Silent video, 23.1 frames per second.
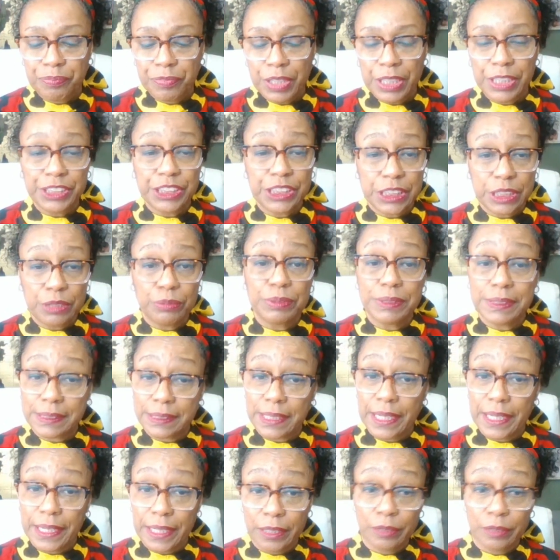And she was
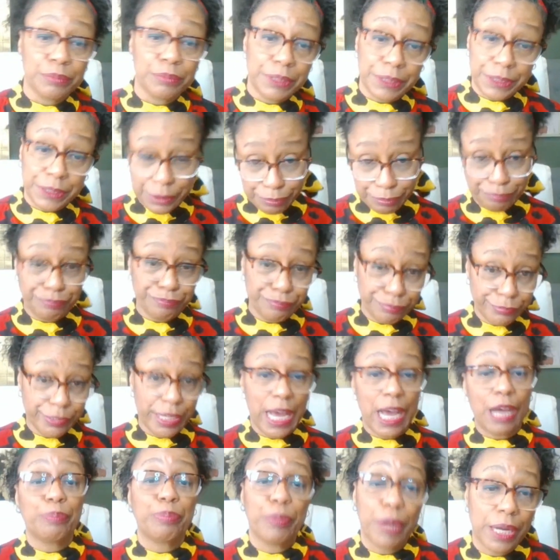scared, which
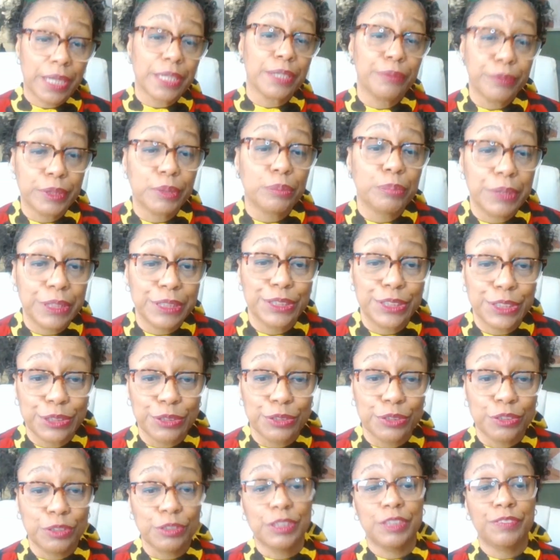I probably would have been
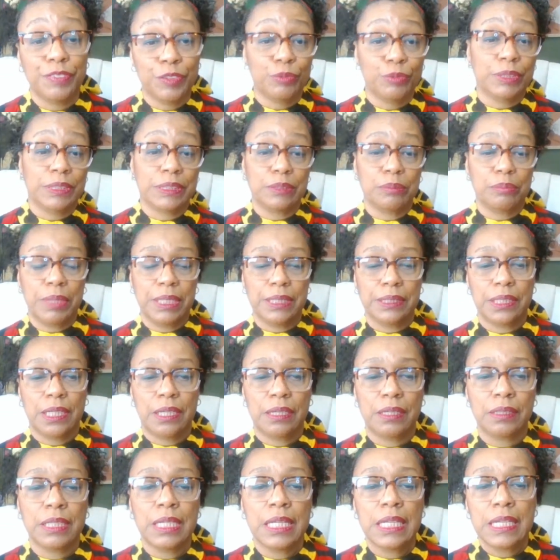too if it wasn't my
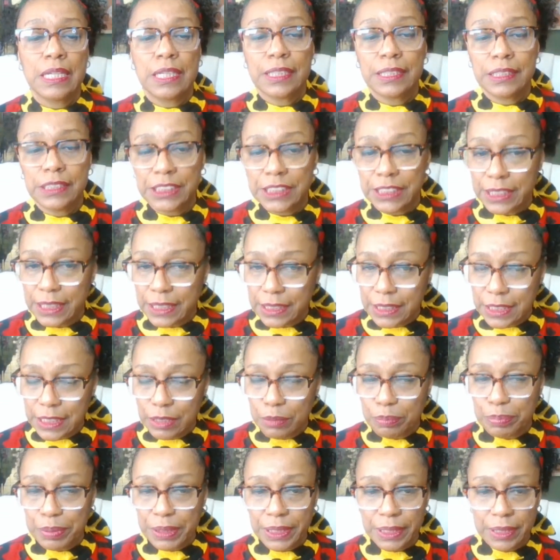dog. She didn't
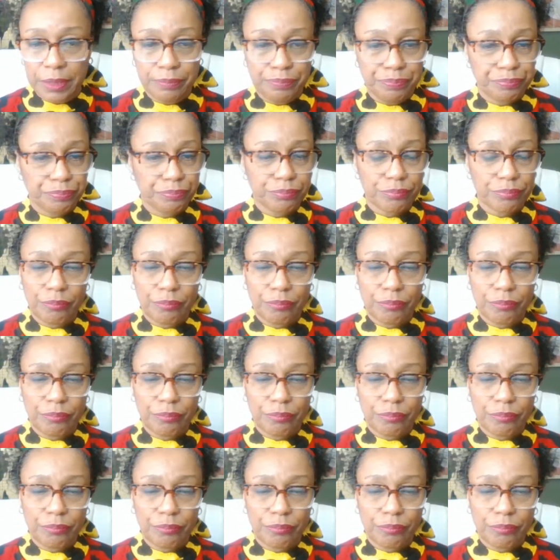get bit.